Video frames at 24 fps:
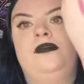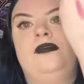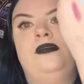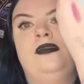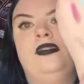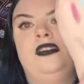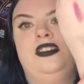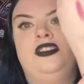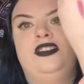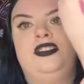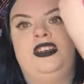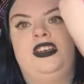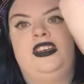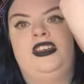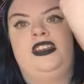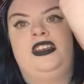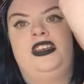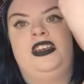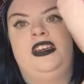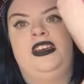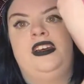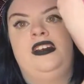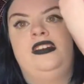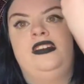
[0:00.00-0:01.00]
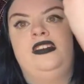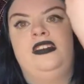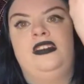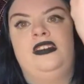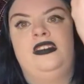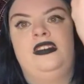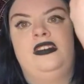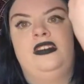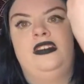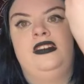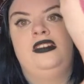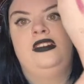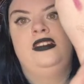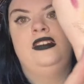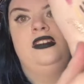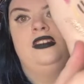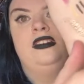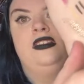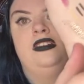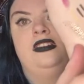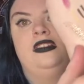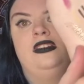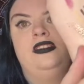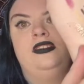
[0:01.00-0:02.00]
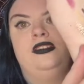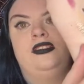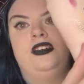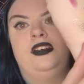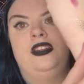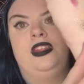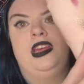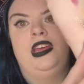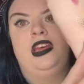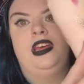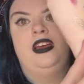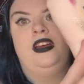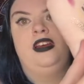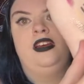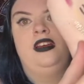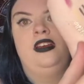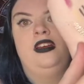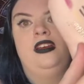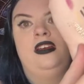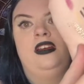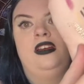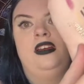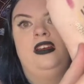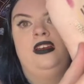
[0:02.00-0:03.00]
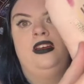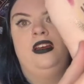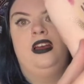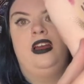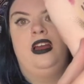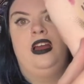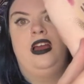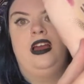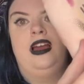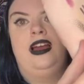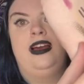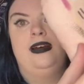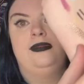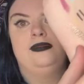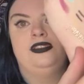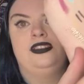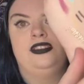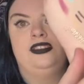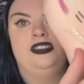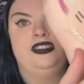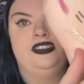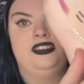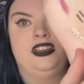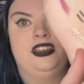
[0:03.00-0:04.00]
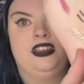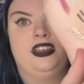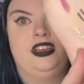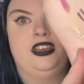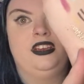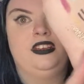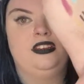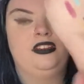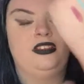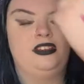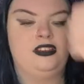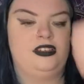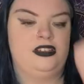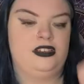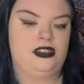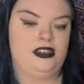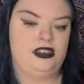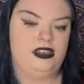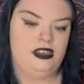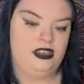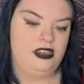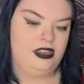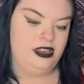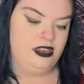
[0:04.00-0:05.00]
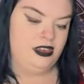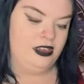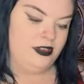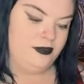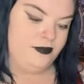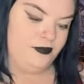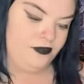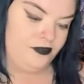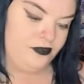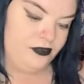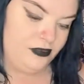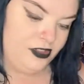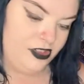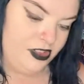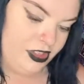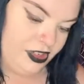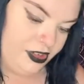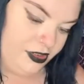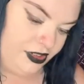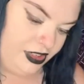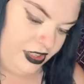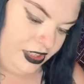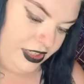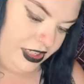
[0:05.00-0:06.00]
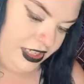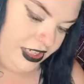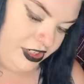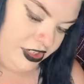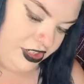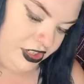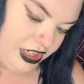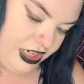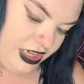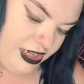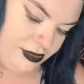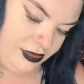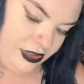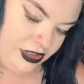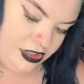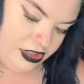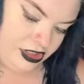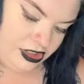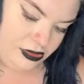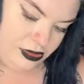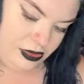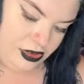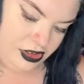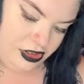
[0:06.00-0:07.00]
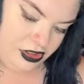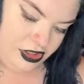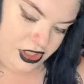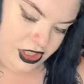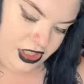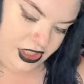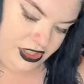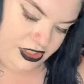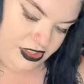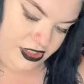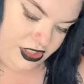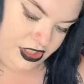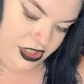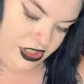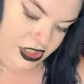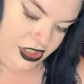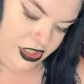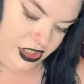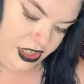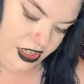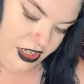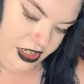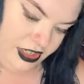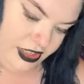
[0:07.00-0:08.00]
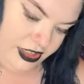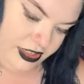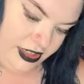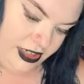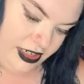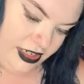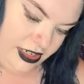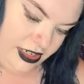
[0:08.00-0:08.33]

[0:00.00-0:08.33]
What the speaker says: This shade here. Look at that. Absolutely stunning. So the next shade we're going to swatch is the shade